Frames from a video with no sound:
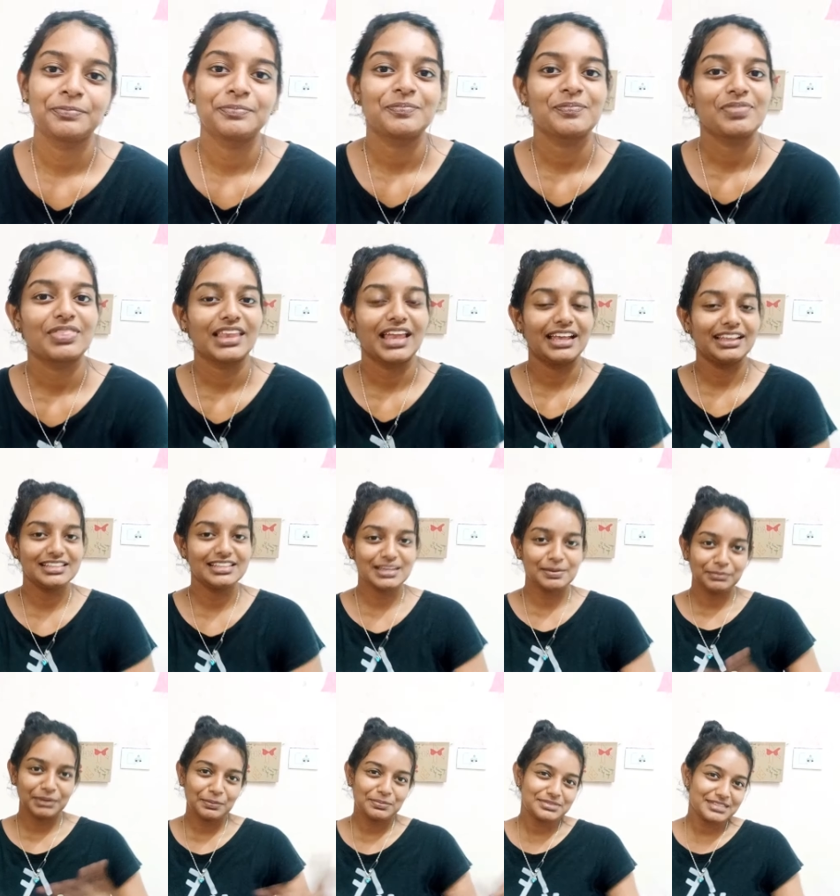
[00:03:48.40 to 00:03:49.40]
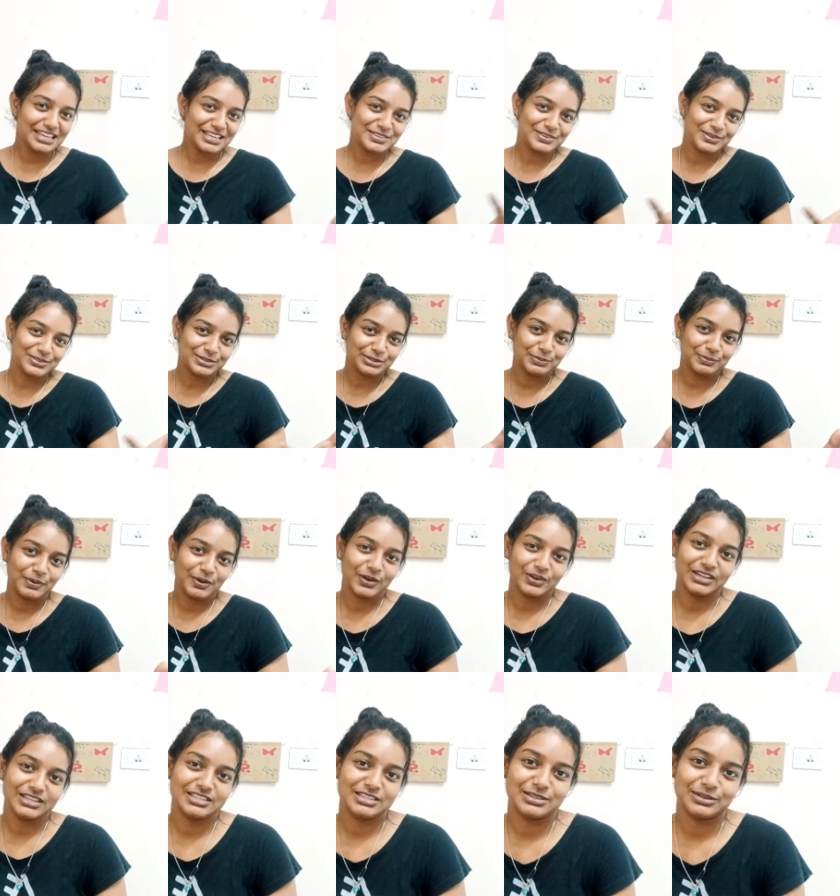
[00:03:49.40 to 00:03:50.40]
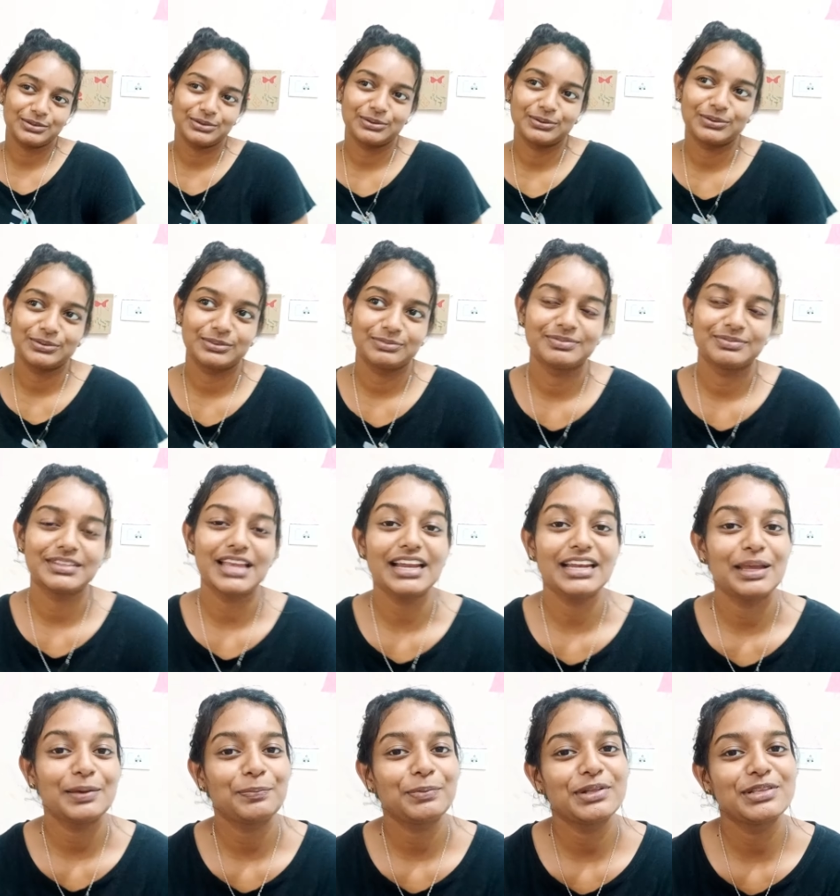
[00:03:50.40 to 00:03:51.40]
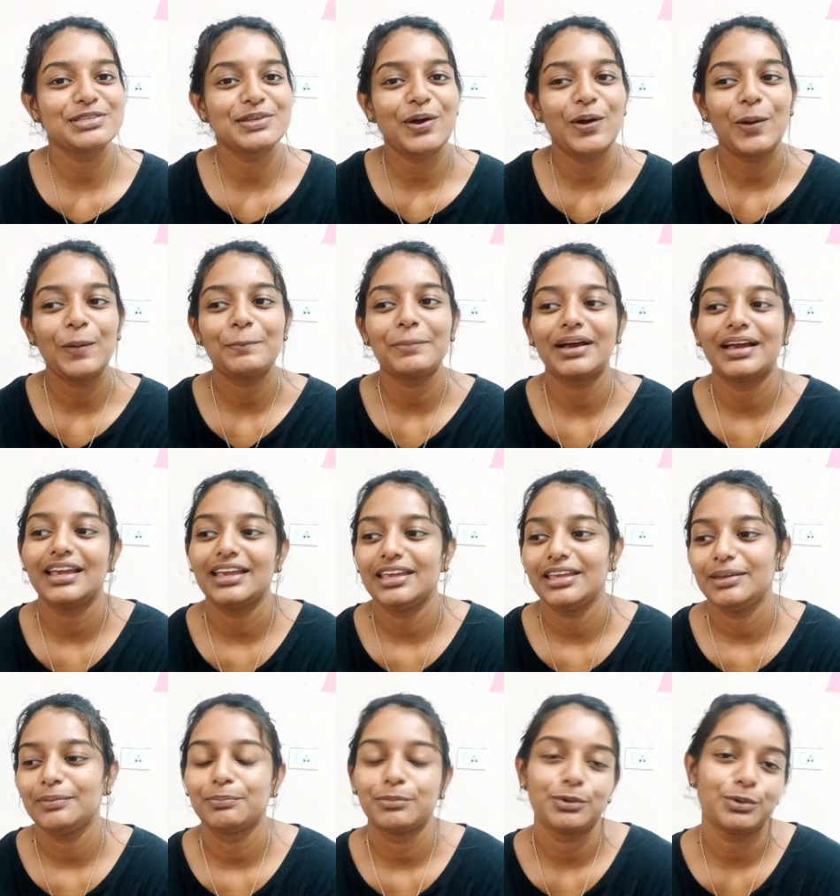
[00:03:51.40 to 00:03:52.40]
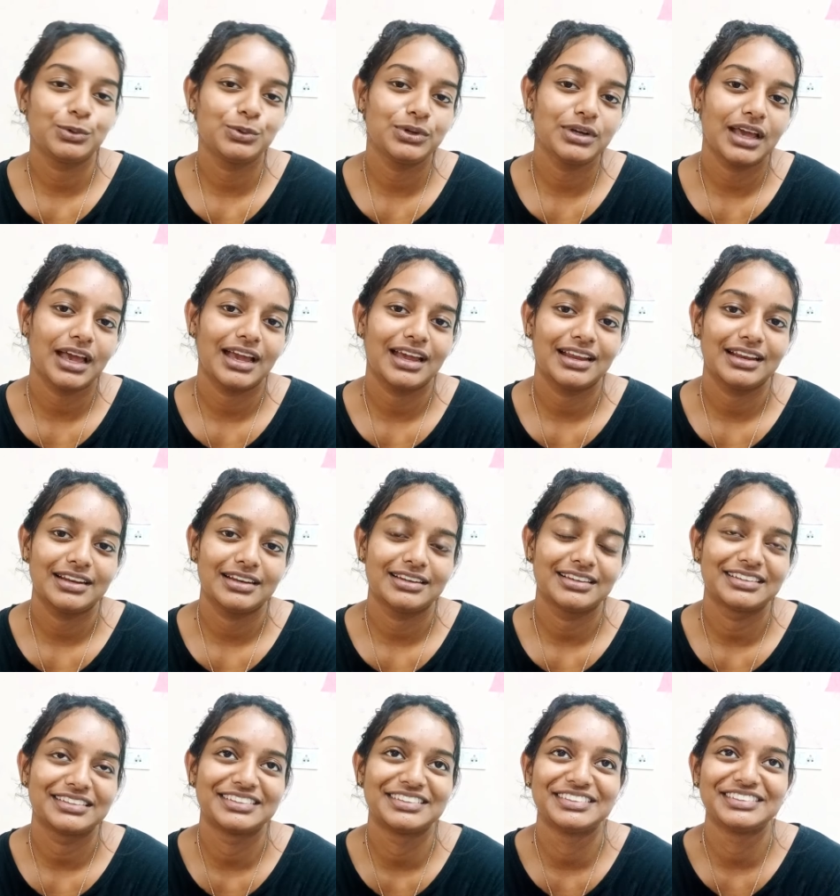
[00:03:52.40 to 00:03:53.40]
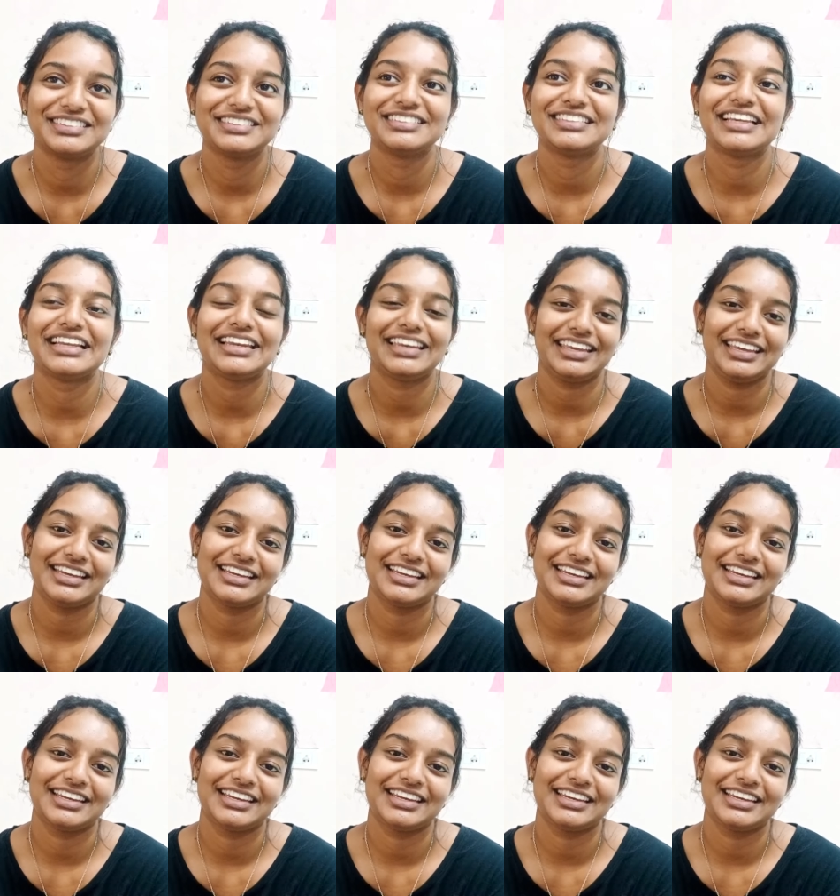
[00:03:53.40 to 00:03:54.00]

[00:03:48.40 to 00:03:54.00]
And then sometimes 6 also, to be honest. So that depends on my mood and the need.